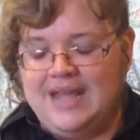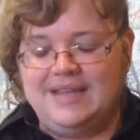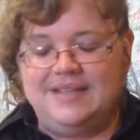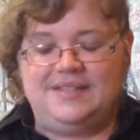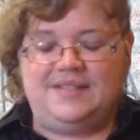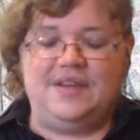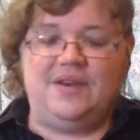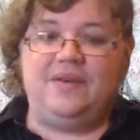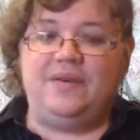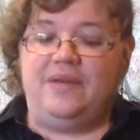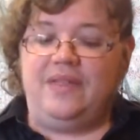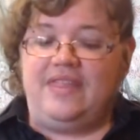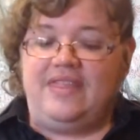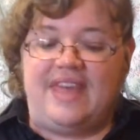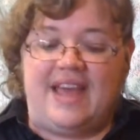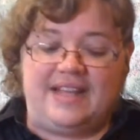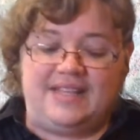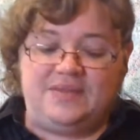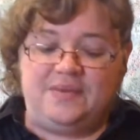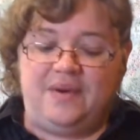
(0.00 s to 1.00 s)
So
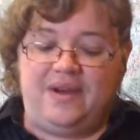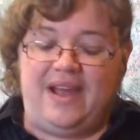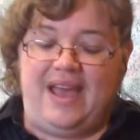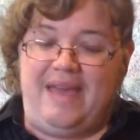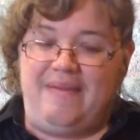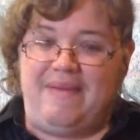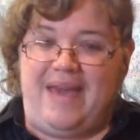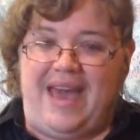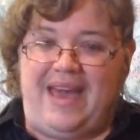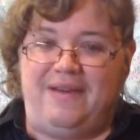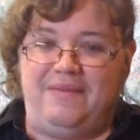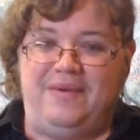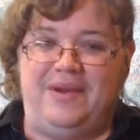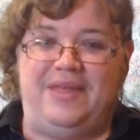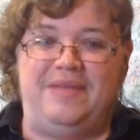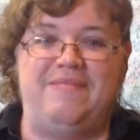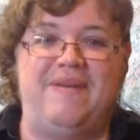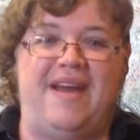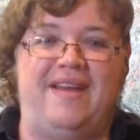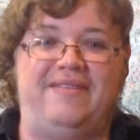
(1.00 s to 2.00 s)
that's where I'm at
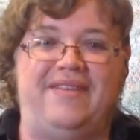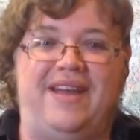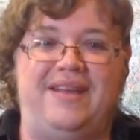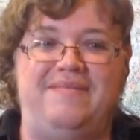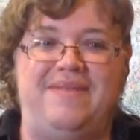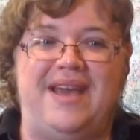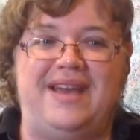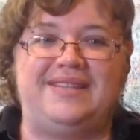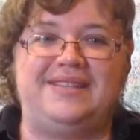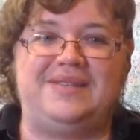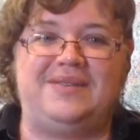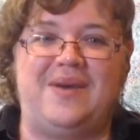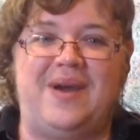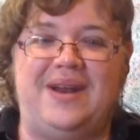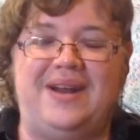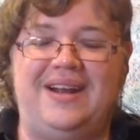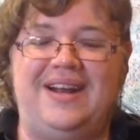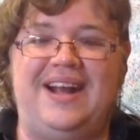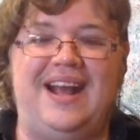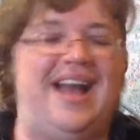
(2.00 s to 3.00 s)
with my Rhinebeck
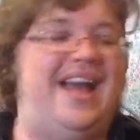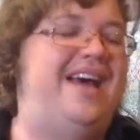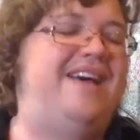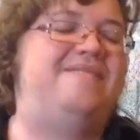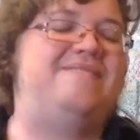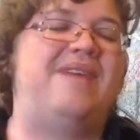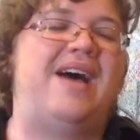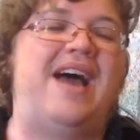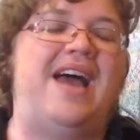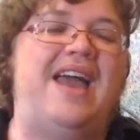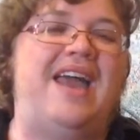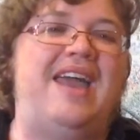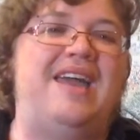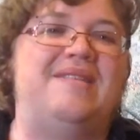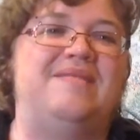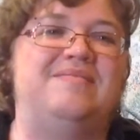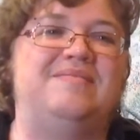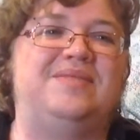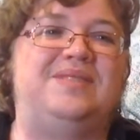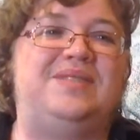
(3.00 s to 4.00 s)
sweater. I
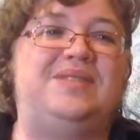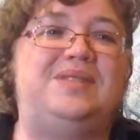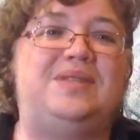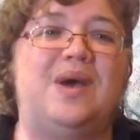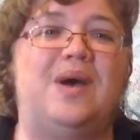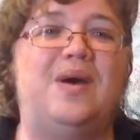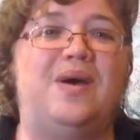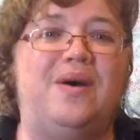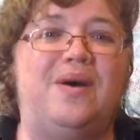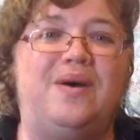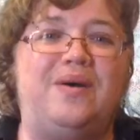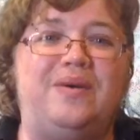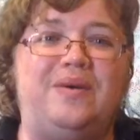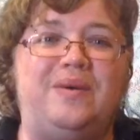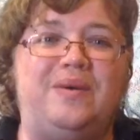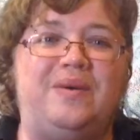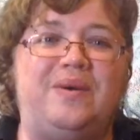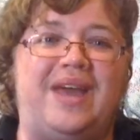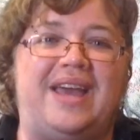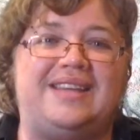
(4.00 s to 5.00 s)
am
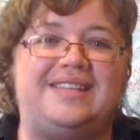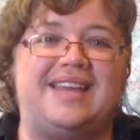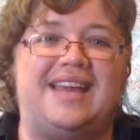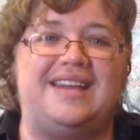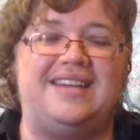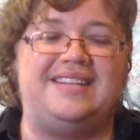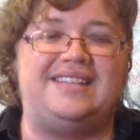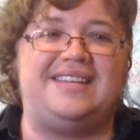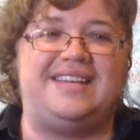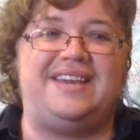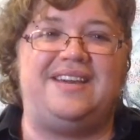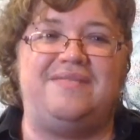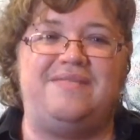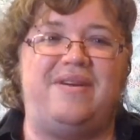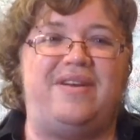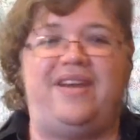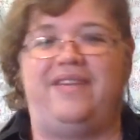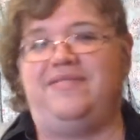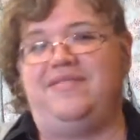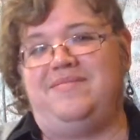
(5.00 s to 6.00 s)
so excited to hear
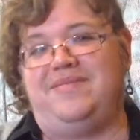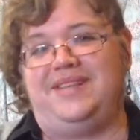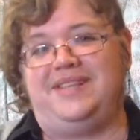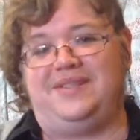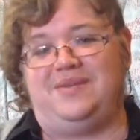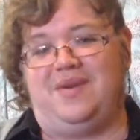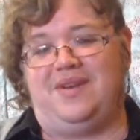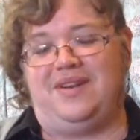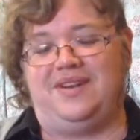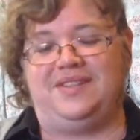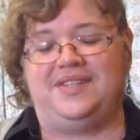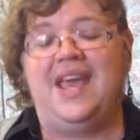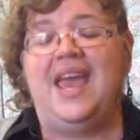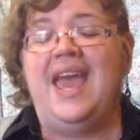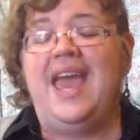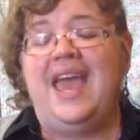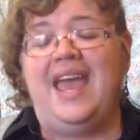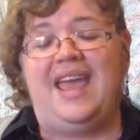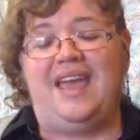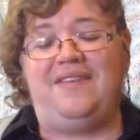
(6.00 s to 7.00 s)
about everybody's sweaters.
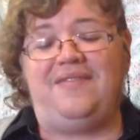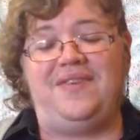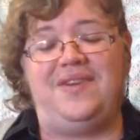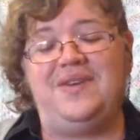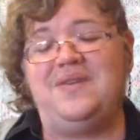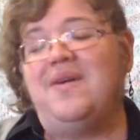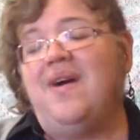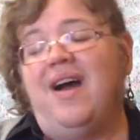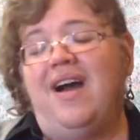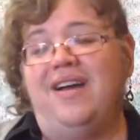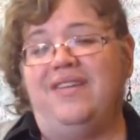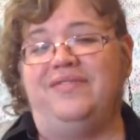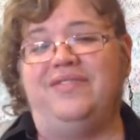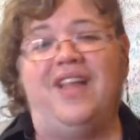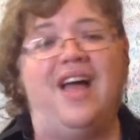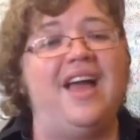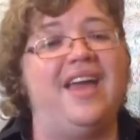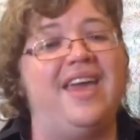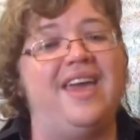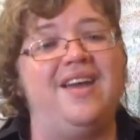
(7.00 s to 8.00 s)
If you are
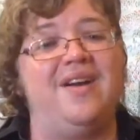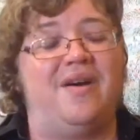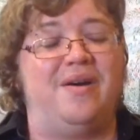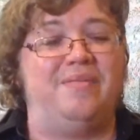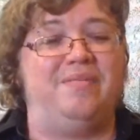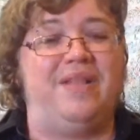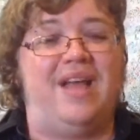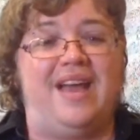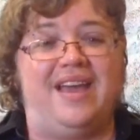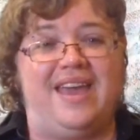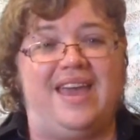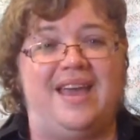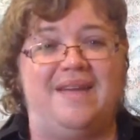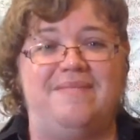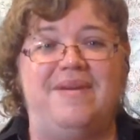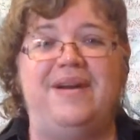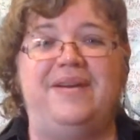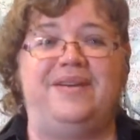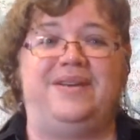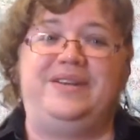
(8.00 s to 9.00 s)
vlogging or blogging
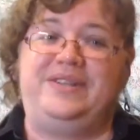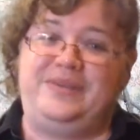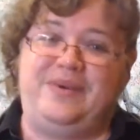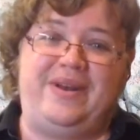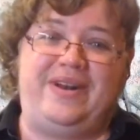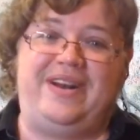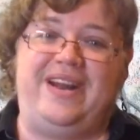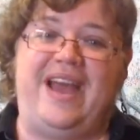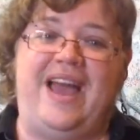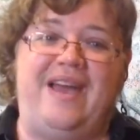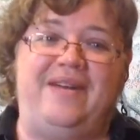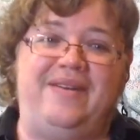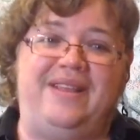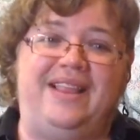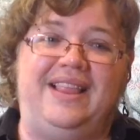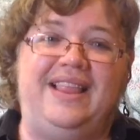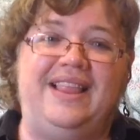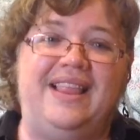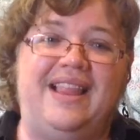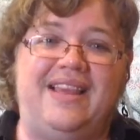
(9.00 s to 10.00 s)
about your sweater, I would
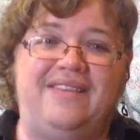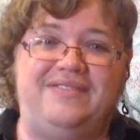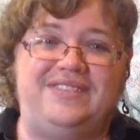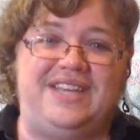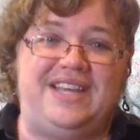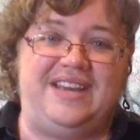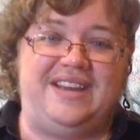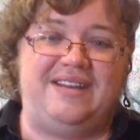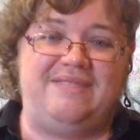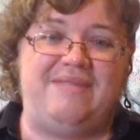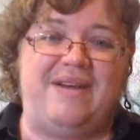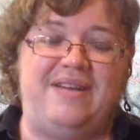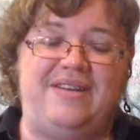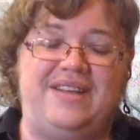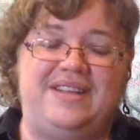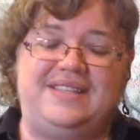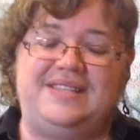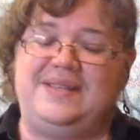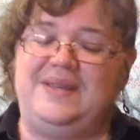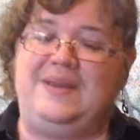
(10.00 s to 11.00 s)
love to hear about
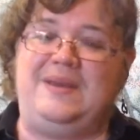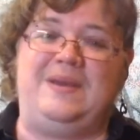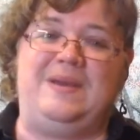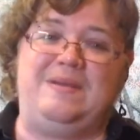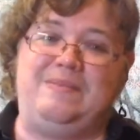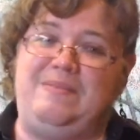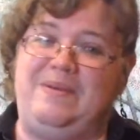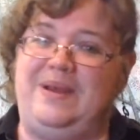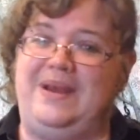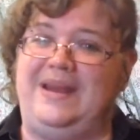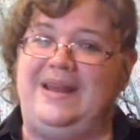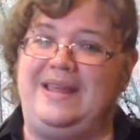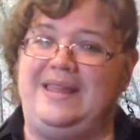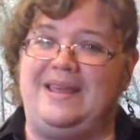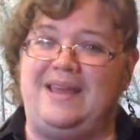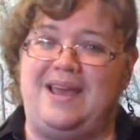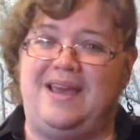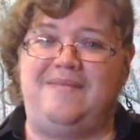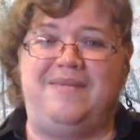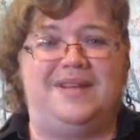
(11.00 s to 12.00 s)
it, so you can put it in
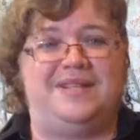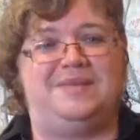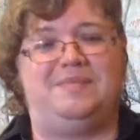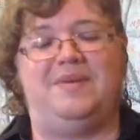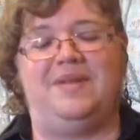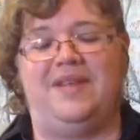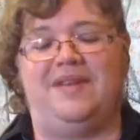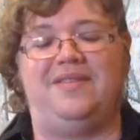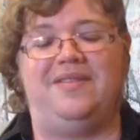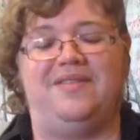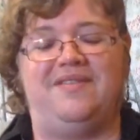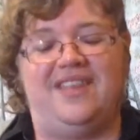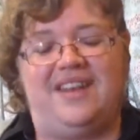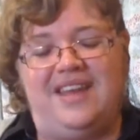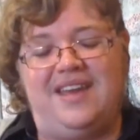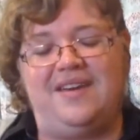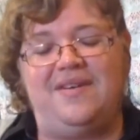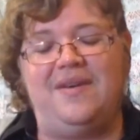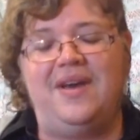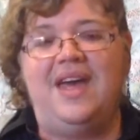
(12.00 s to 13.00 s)
the comments below the
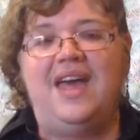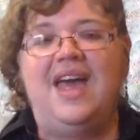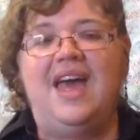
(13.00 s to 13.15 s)
video,